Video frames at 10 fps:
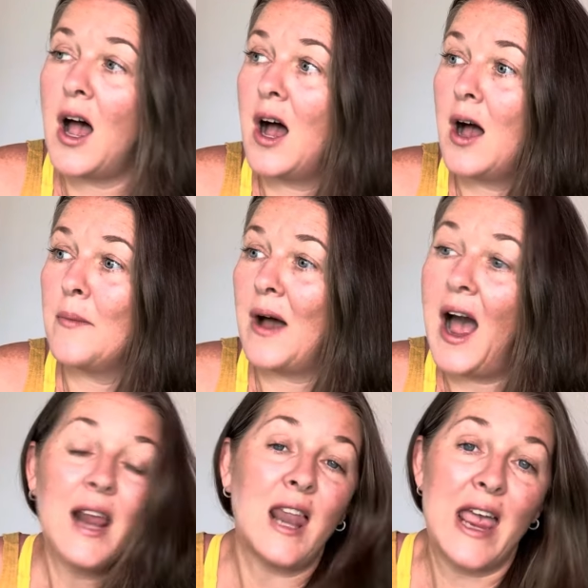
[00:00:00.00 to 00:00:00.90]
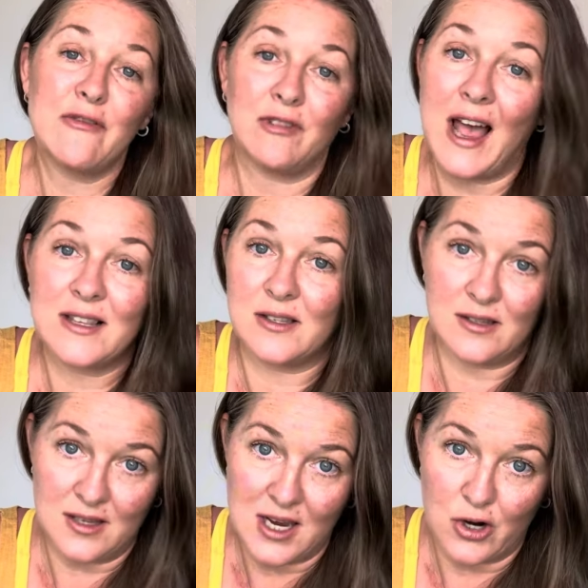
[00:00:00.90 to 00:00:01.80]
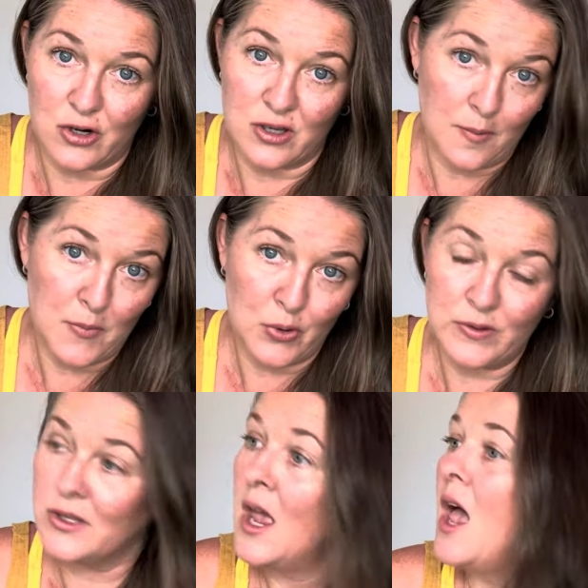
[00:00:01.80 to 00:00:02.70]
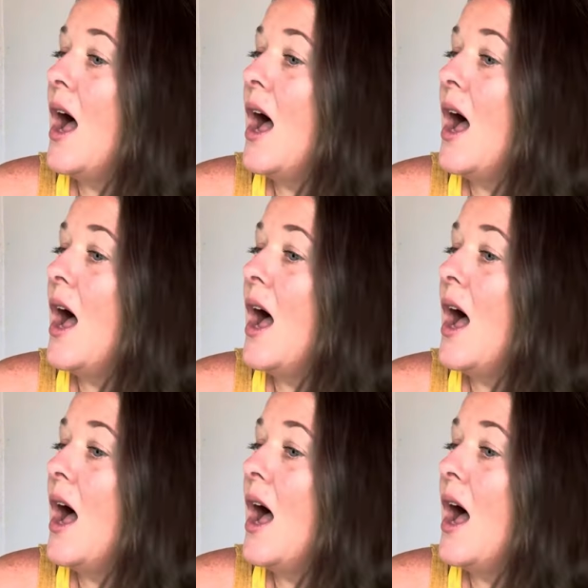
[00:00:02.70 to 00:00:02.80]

Um, I like flats and sneakers and boots,